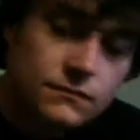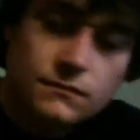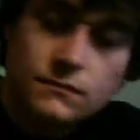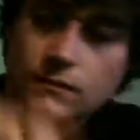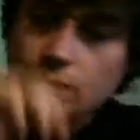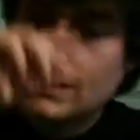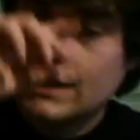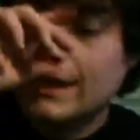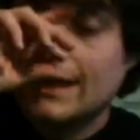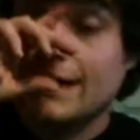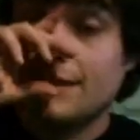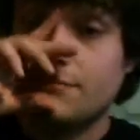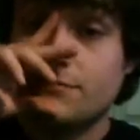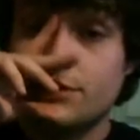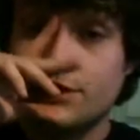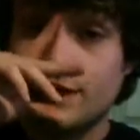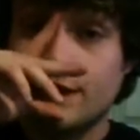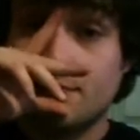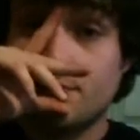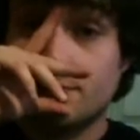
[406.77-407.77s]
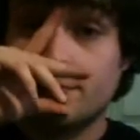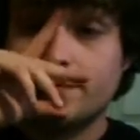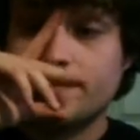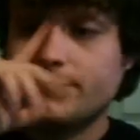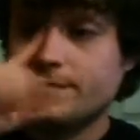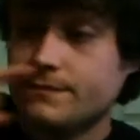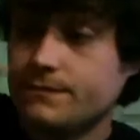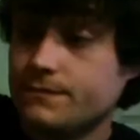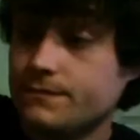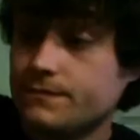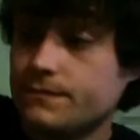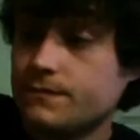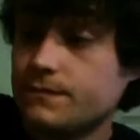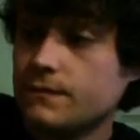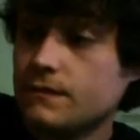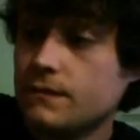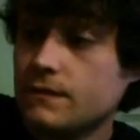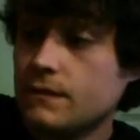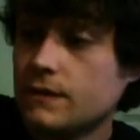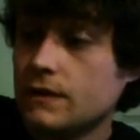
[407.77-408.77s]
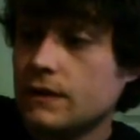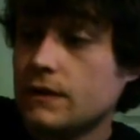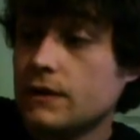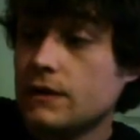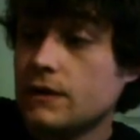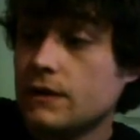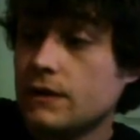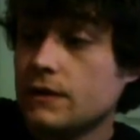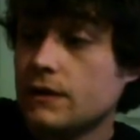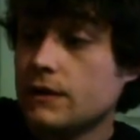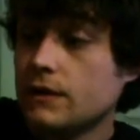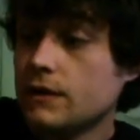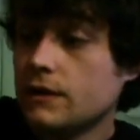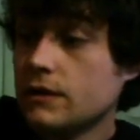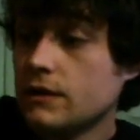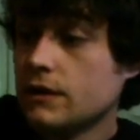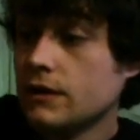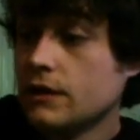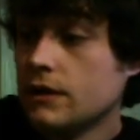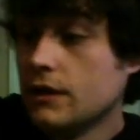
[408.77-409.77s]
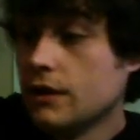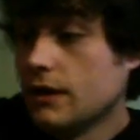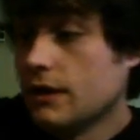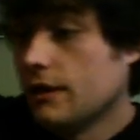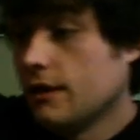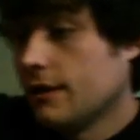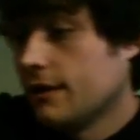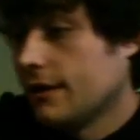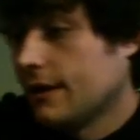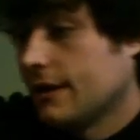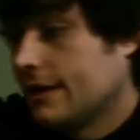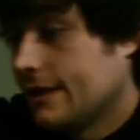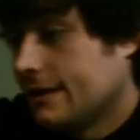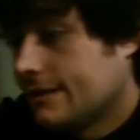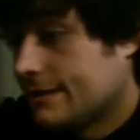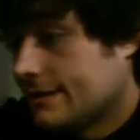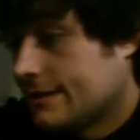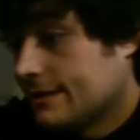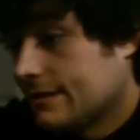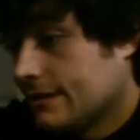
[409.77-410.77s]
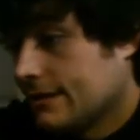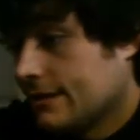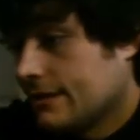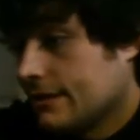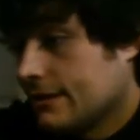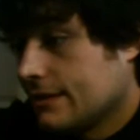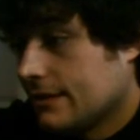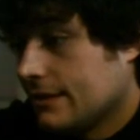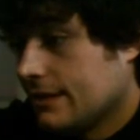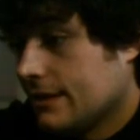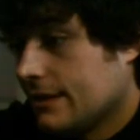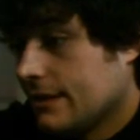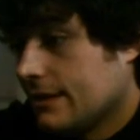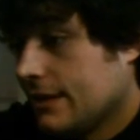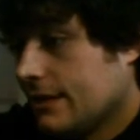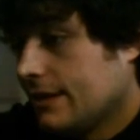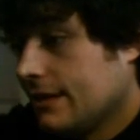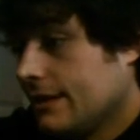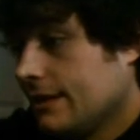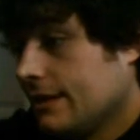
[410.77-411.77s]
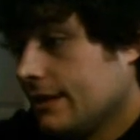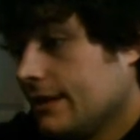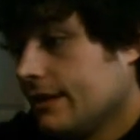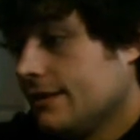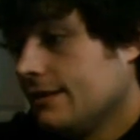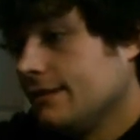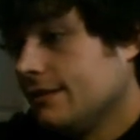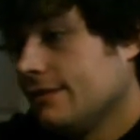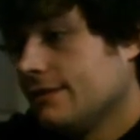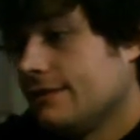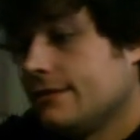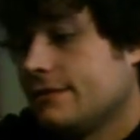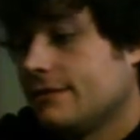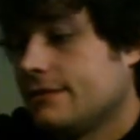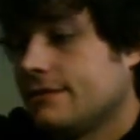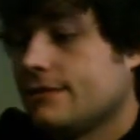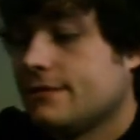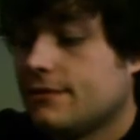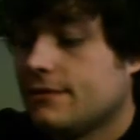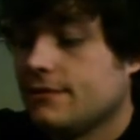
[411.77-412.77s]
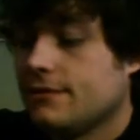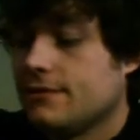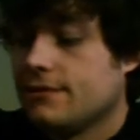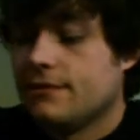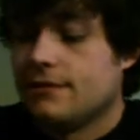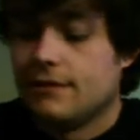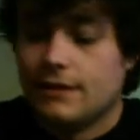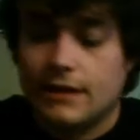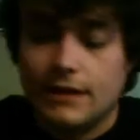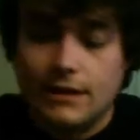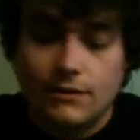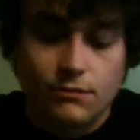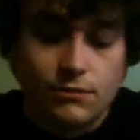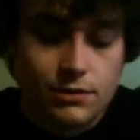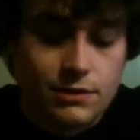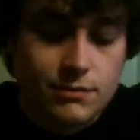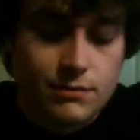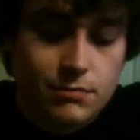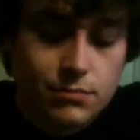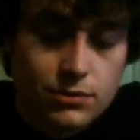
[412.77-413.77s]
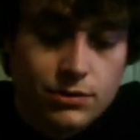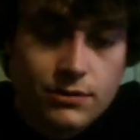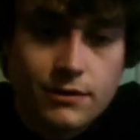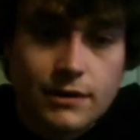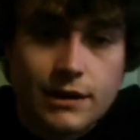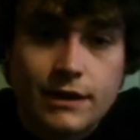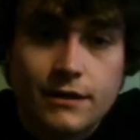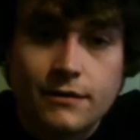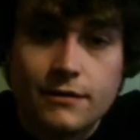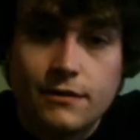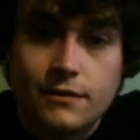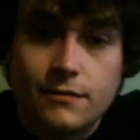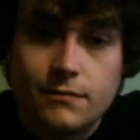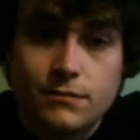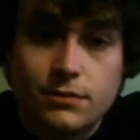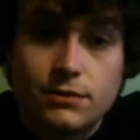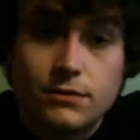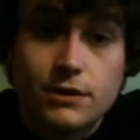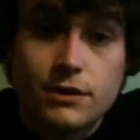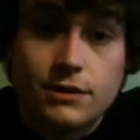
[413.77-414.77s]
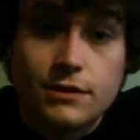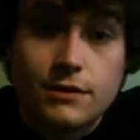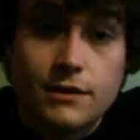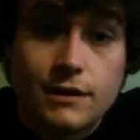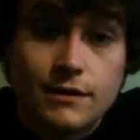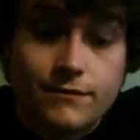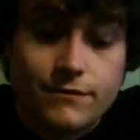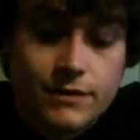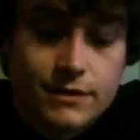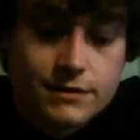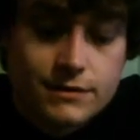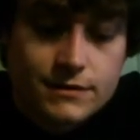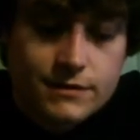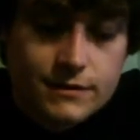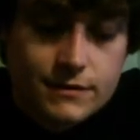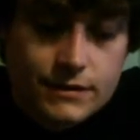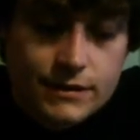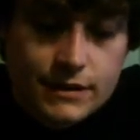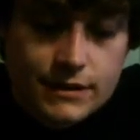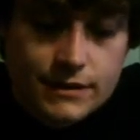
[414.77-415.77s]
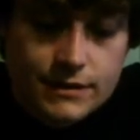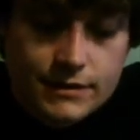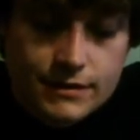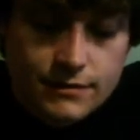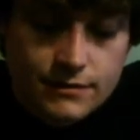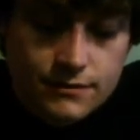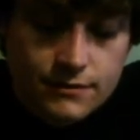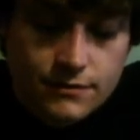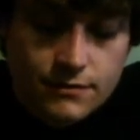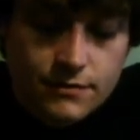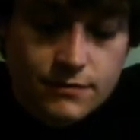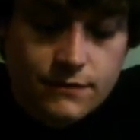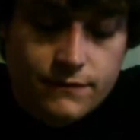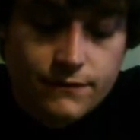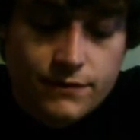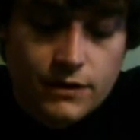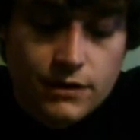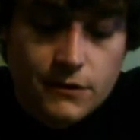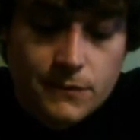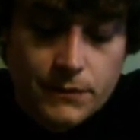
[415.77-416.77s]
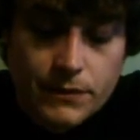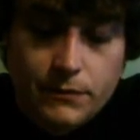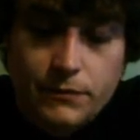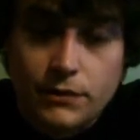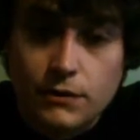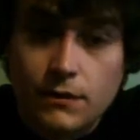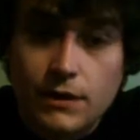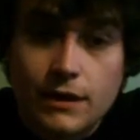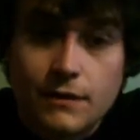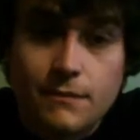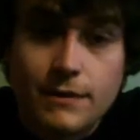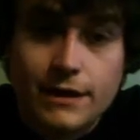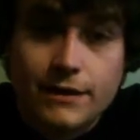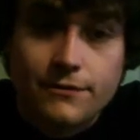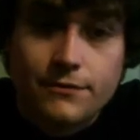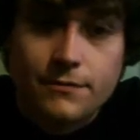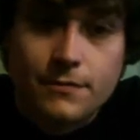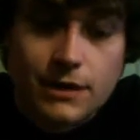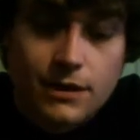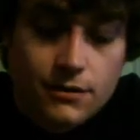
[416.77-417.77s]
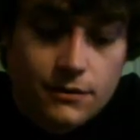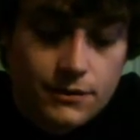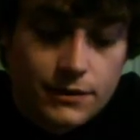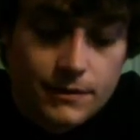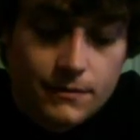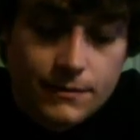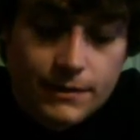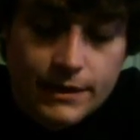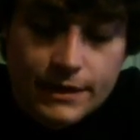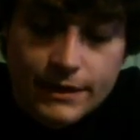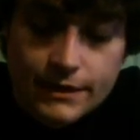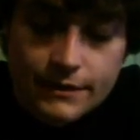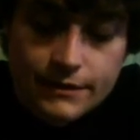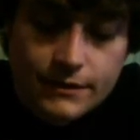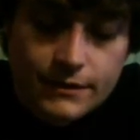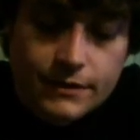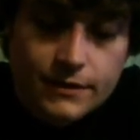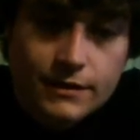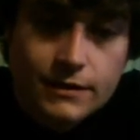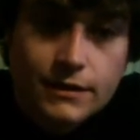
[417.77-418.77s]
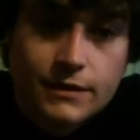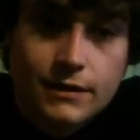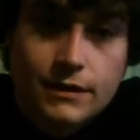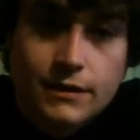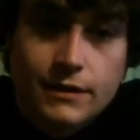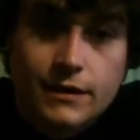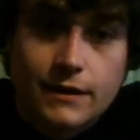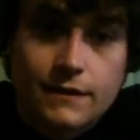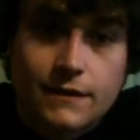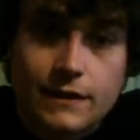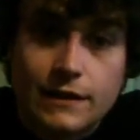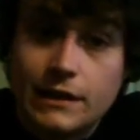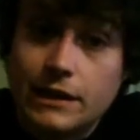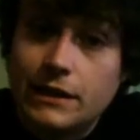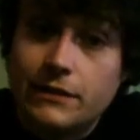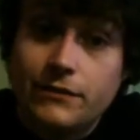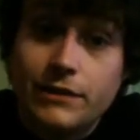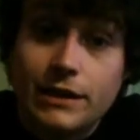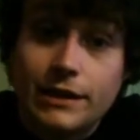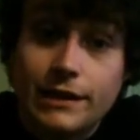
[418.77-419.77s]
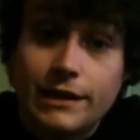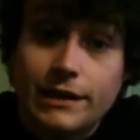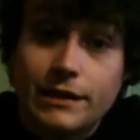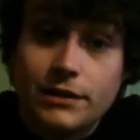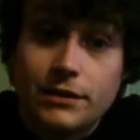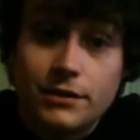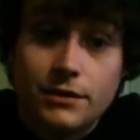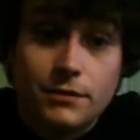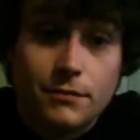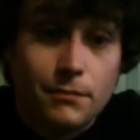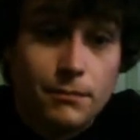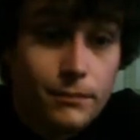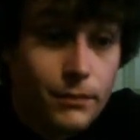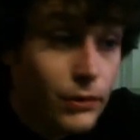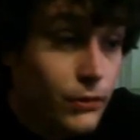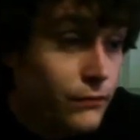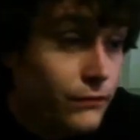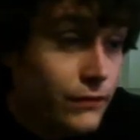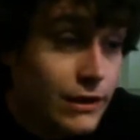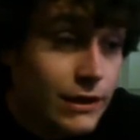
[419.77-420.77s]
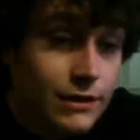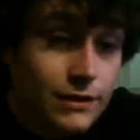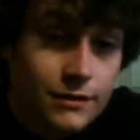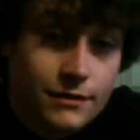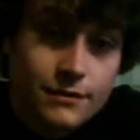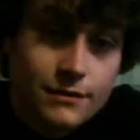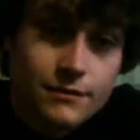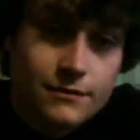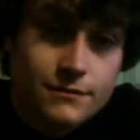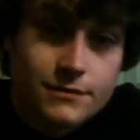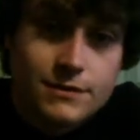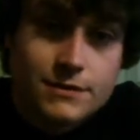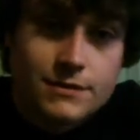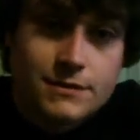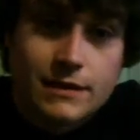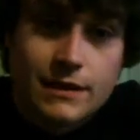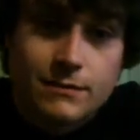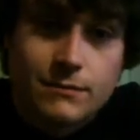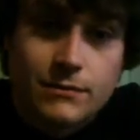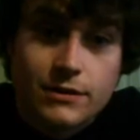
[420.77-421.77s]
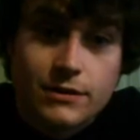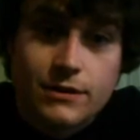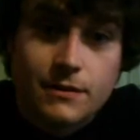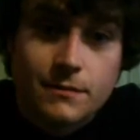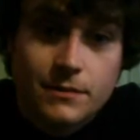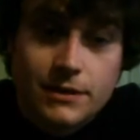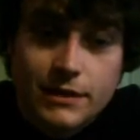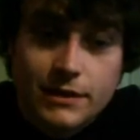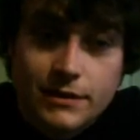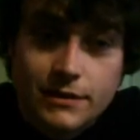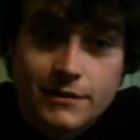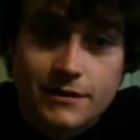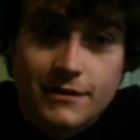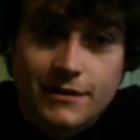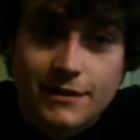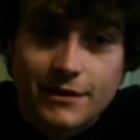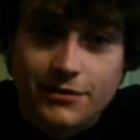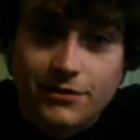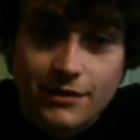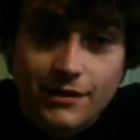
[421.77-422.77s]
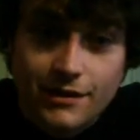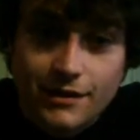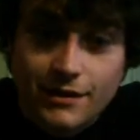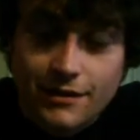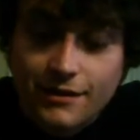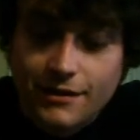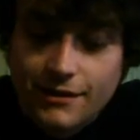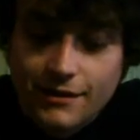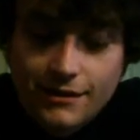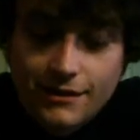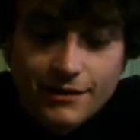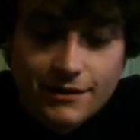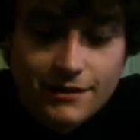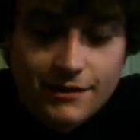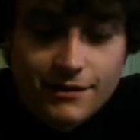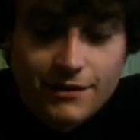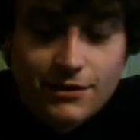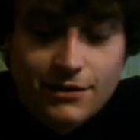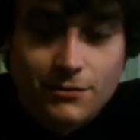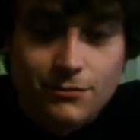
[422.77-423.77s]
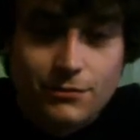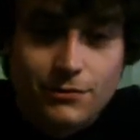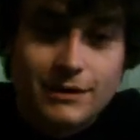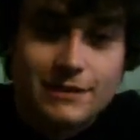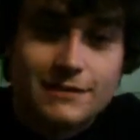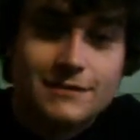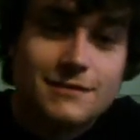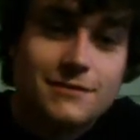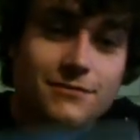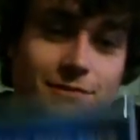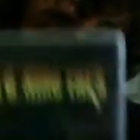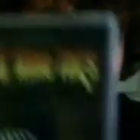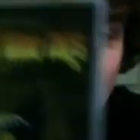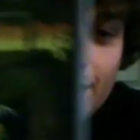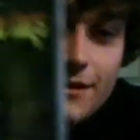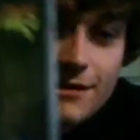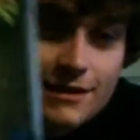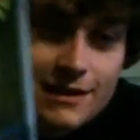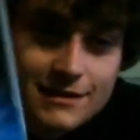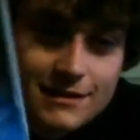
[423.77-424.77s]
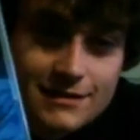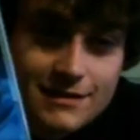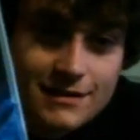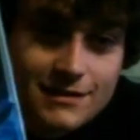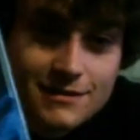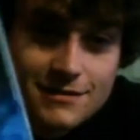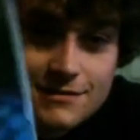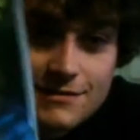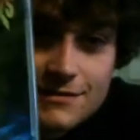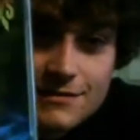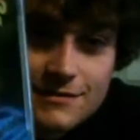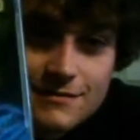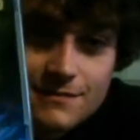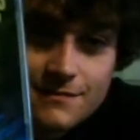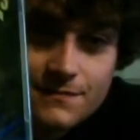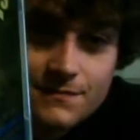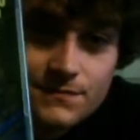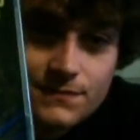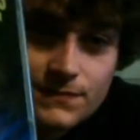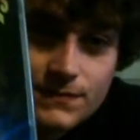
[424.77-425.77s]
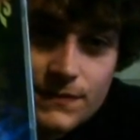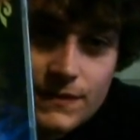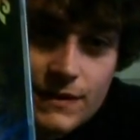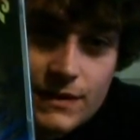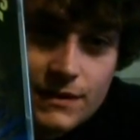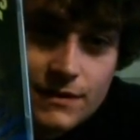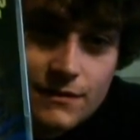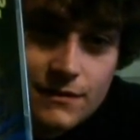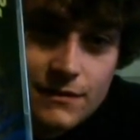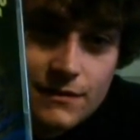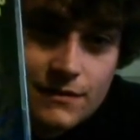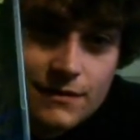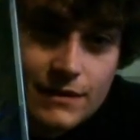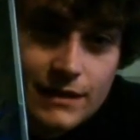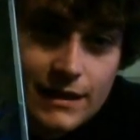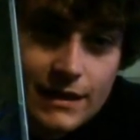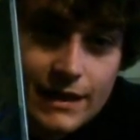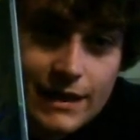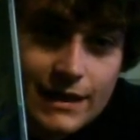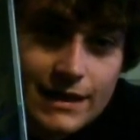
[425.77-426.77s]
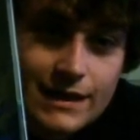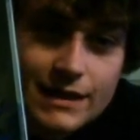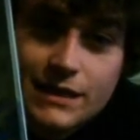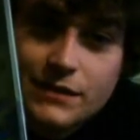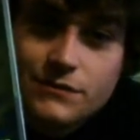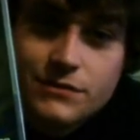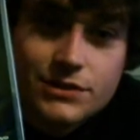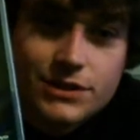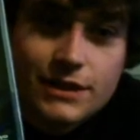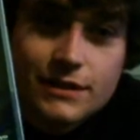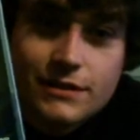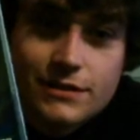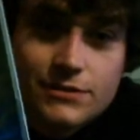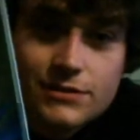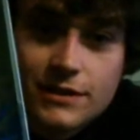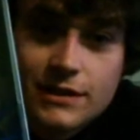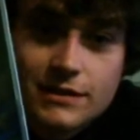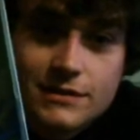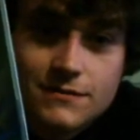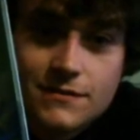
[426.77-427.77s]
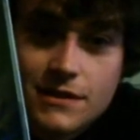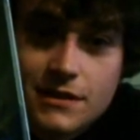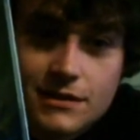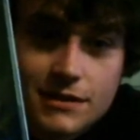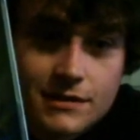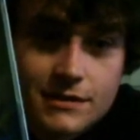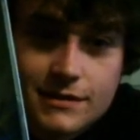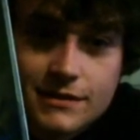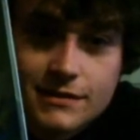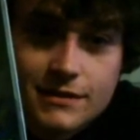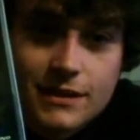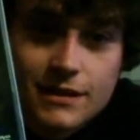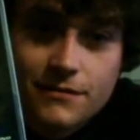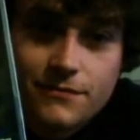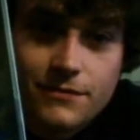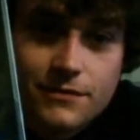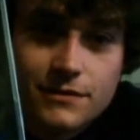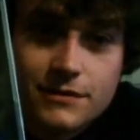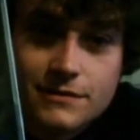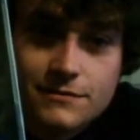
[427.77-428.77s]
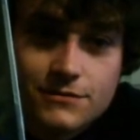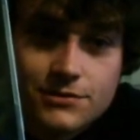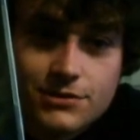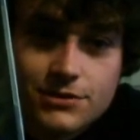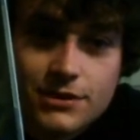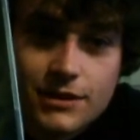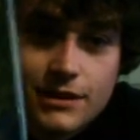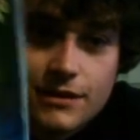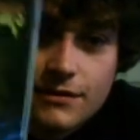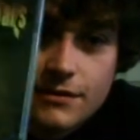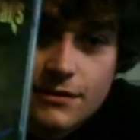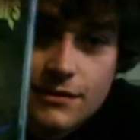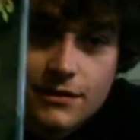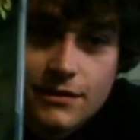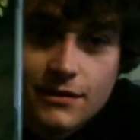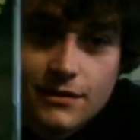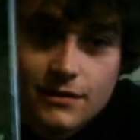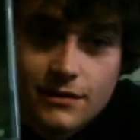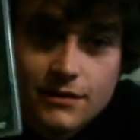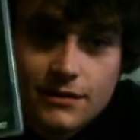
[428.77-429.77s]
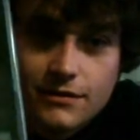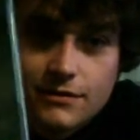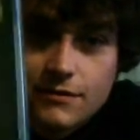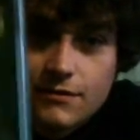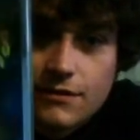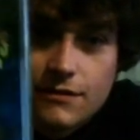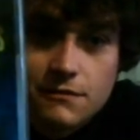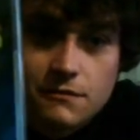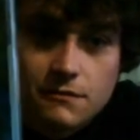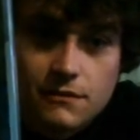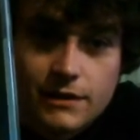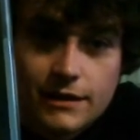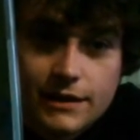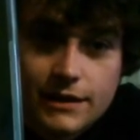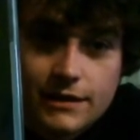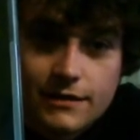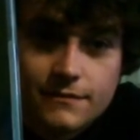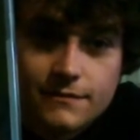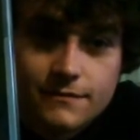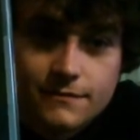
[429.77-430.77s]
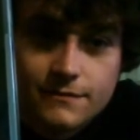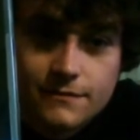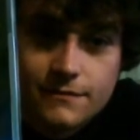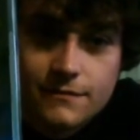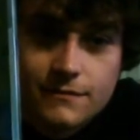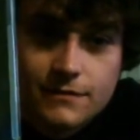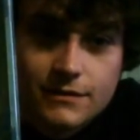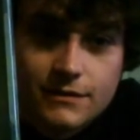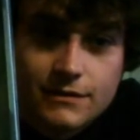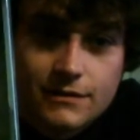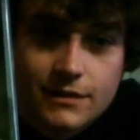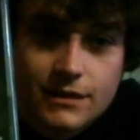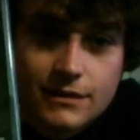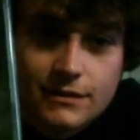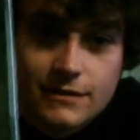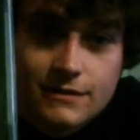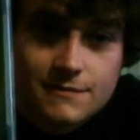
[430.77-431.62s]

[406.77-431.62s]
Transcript: Alright. And I wanted the blue ground blue underground versions of this. If y'all remember a while back from my old update, got the DVD movie which is the name of the company, I think. Release of Cat and Tails. And I didn't even check the transfer because I was kind of feeling up shit. So I just went ahead, got this puppy. Blue Underground, Cat and Nine Tails.